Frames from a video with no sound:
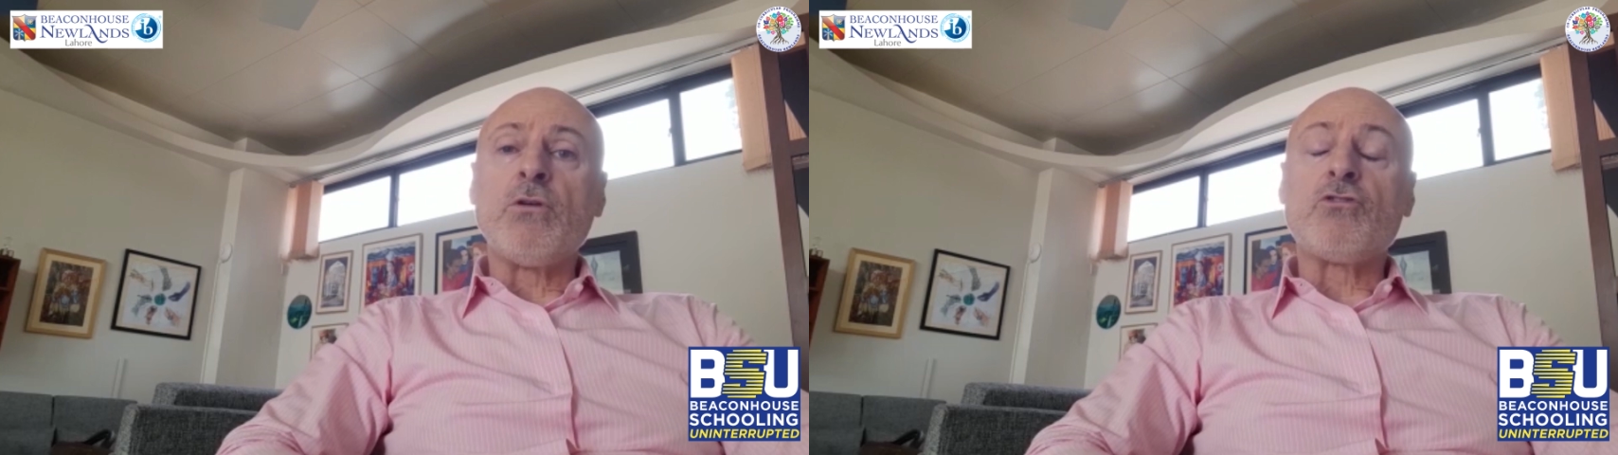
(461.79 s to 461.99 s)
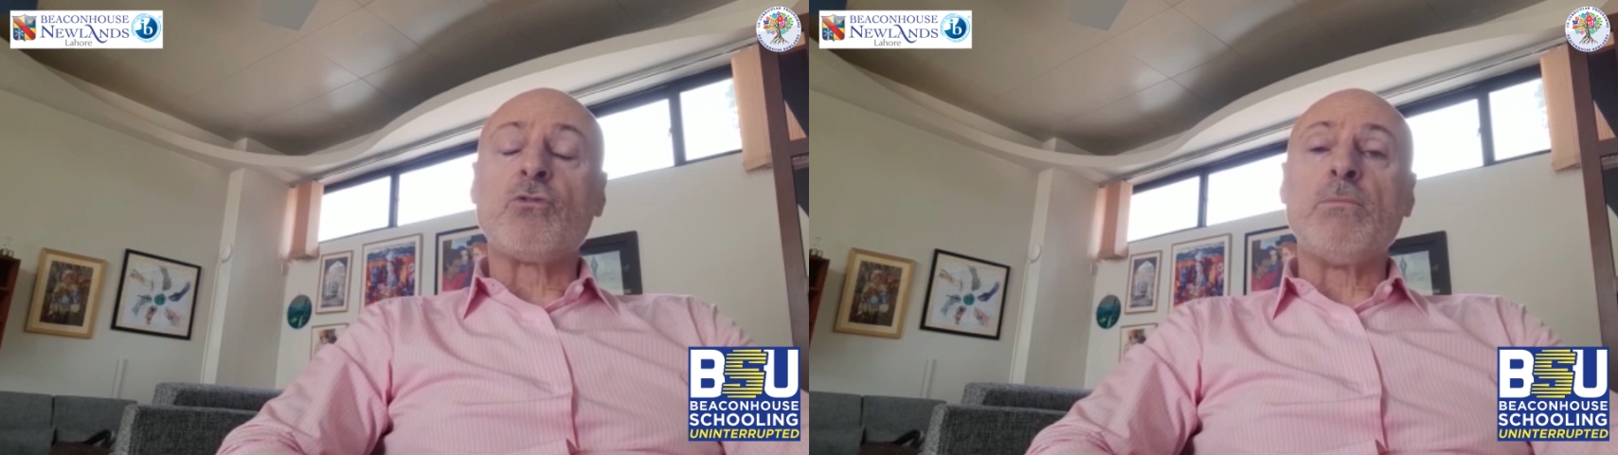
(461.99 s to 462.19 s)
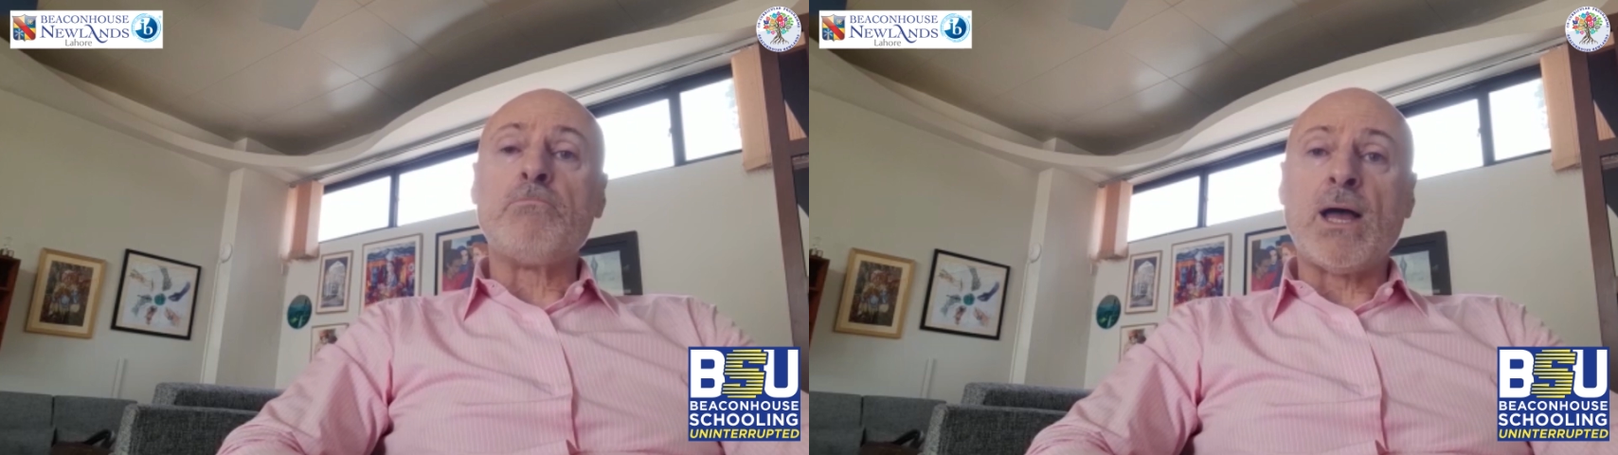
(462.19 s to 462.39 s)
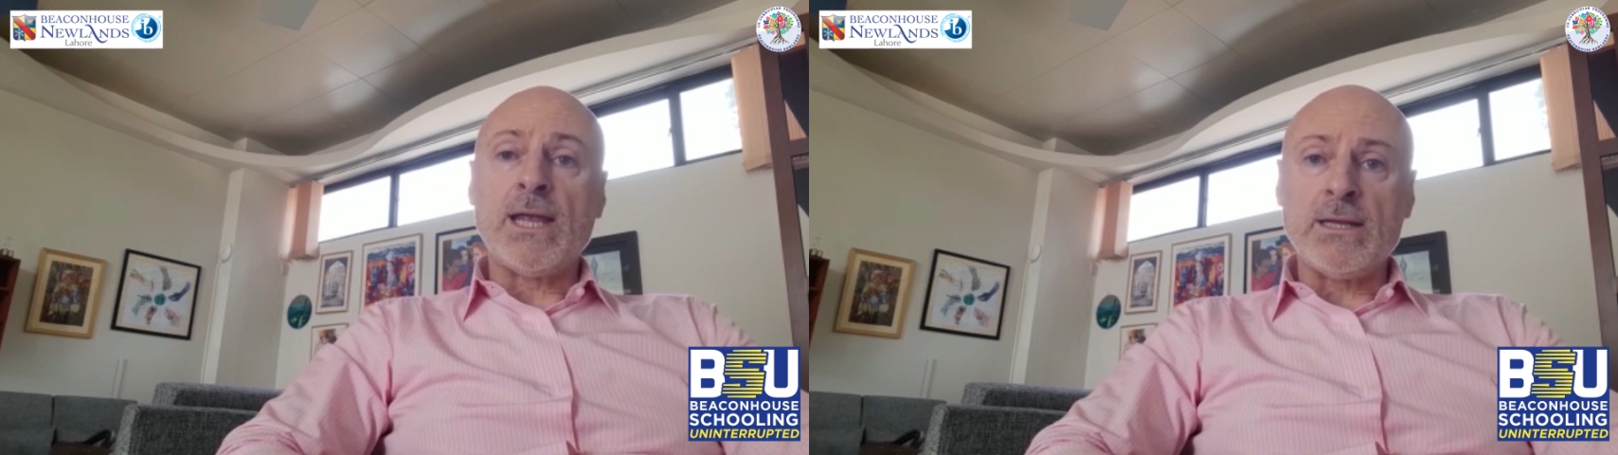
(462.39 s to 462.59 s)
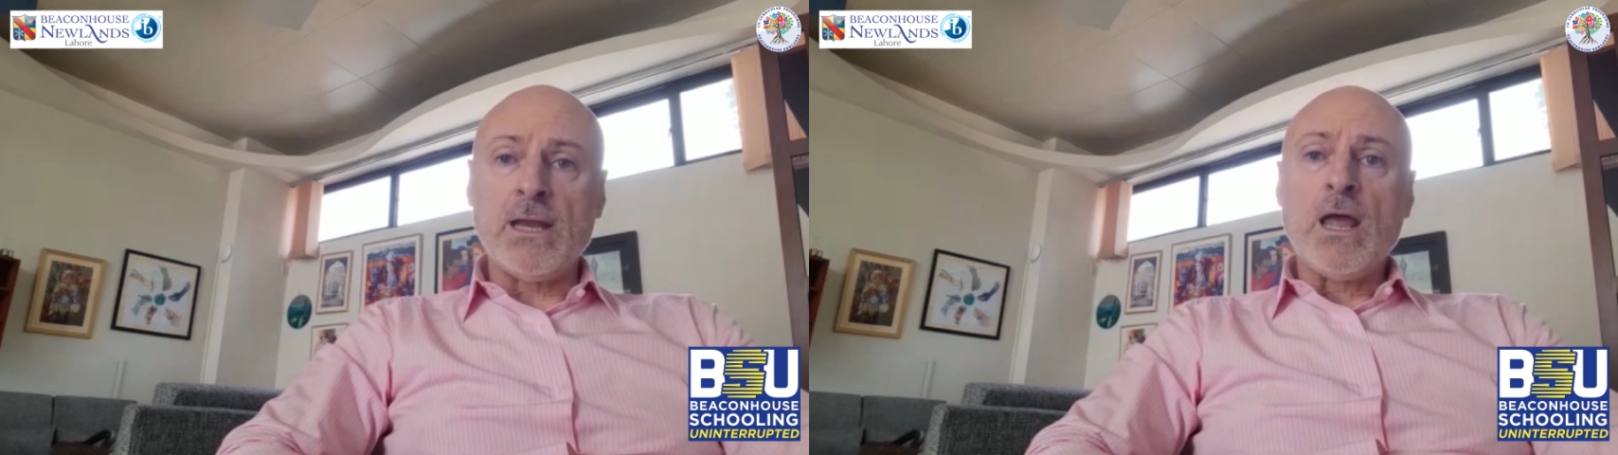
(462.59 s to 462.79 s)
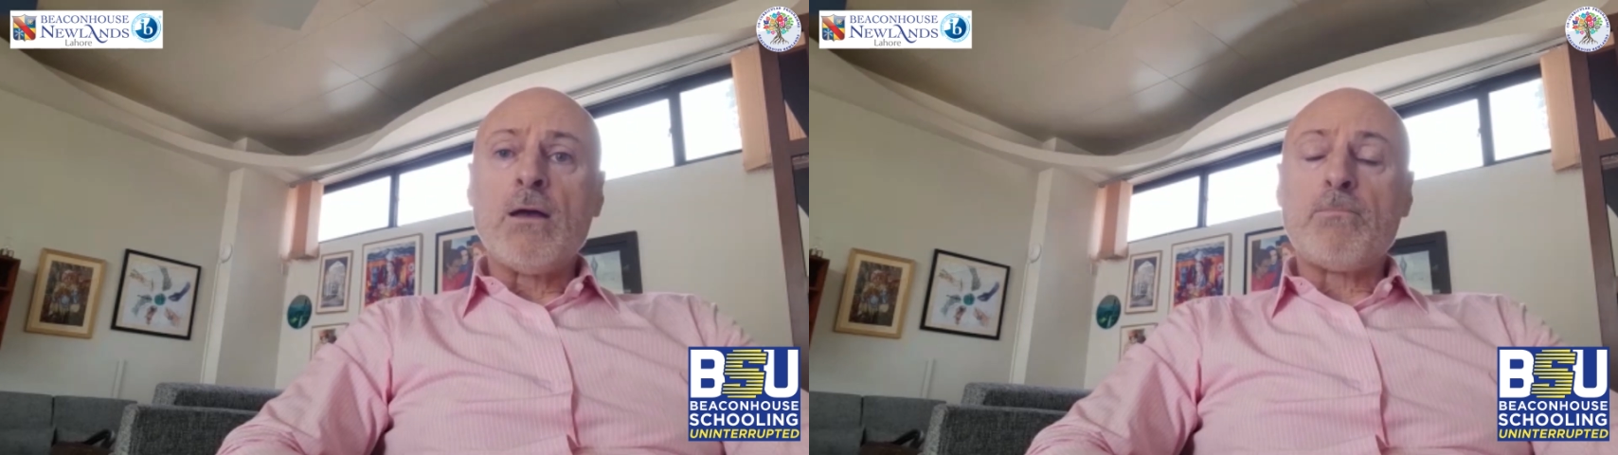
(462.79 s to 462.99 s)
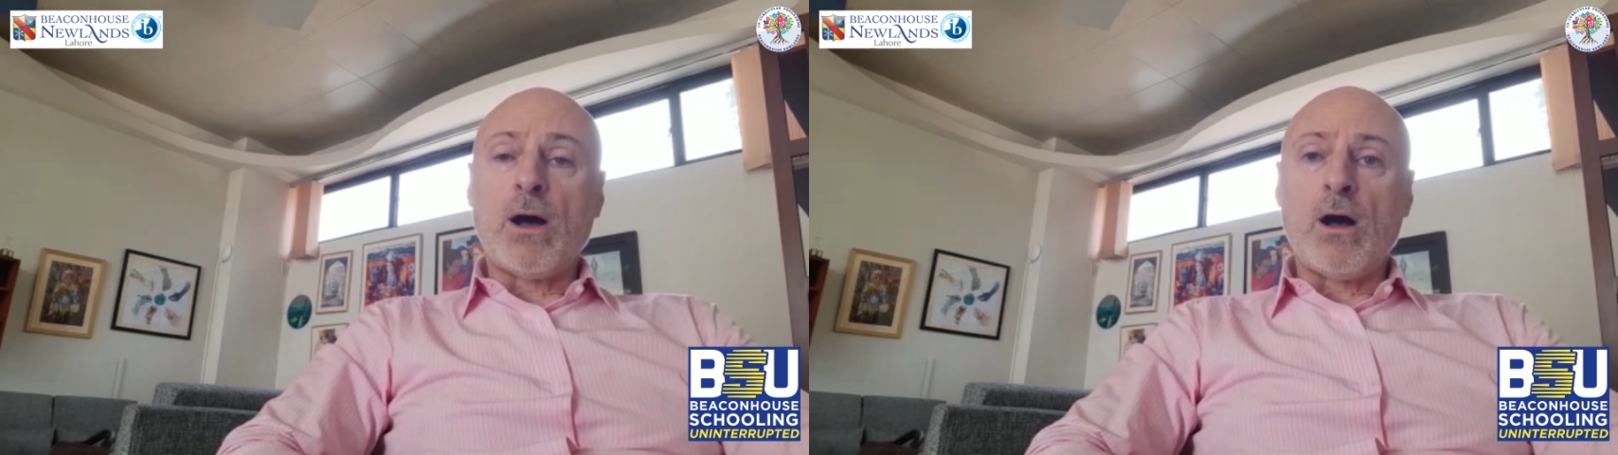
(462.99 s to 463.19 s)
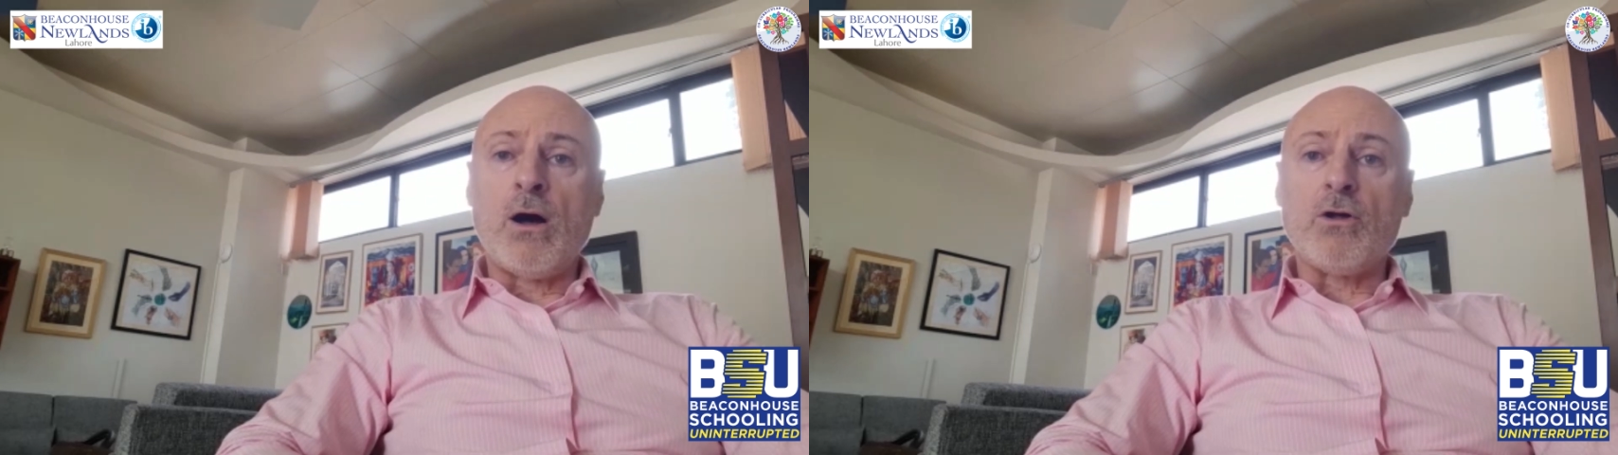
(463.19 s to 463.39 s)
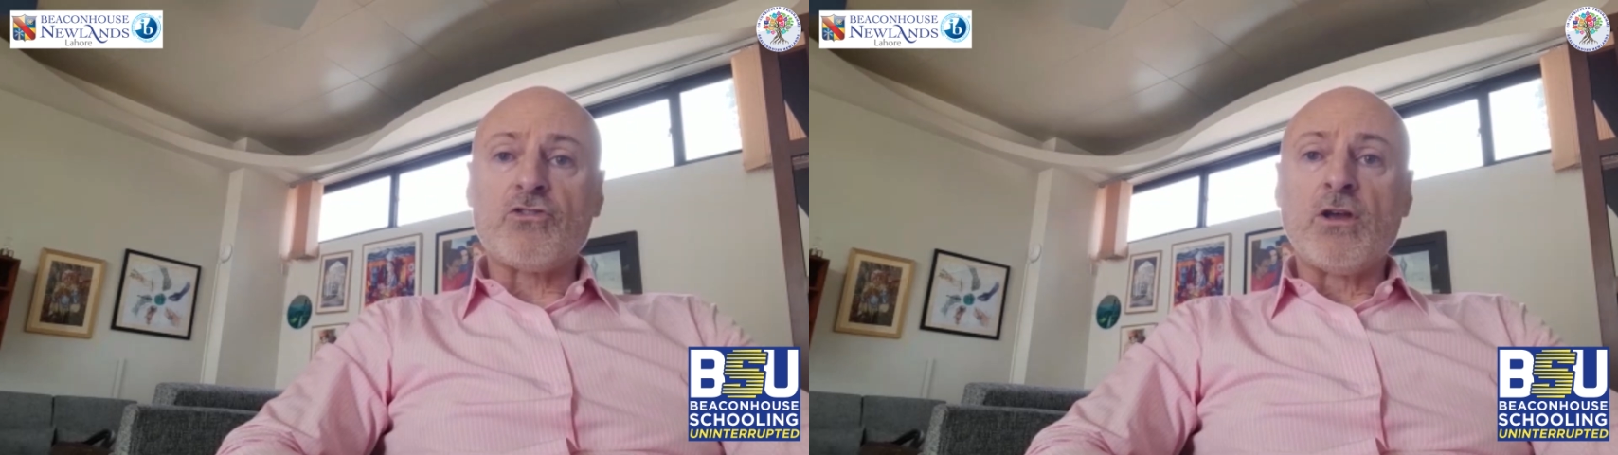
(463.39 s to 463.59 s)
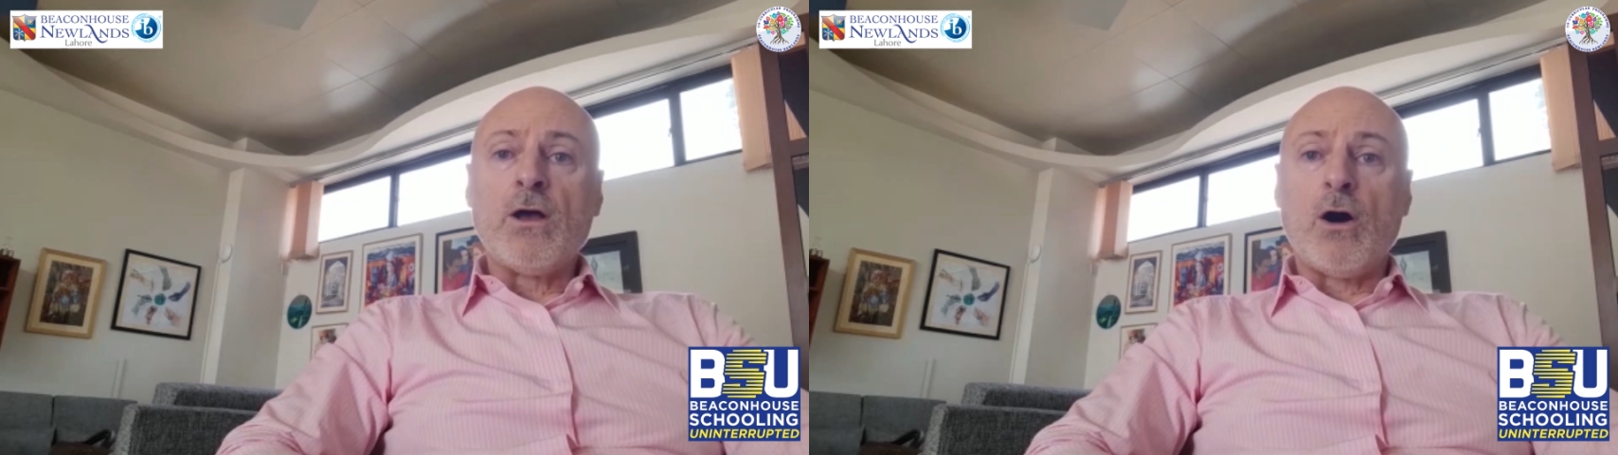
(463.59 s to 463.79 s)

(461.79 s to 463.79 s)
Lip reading: to remain part